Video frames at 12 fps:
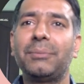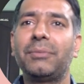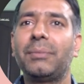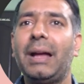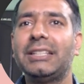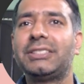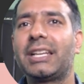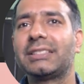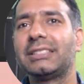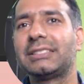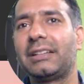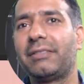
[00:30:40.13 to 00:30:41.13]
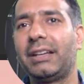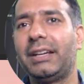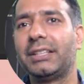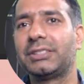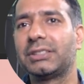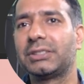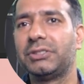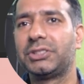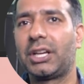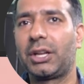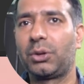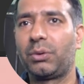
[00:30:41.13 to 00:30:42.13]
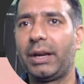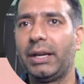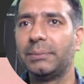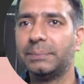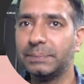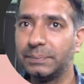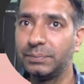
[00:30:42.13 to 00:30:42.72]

are some edge cases and validations which are required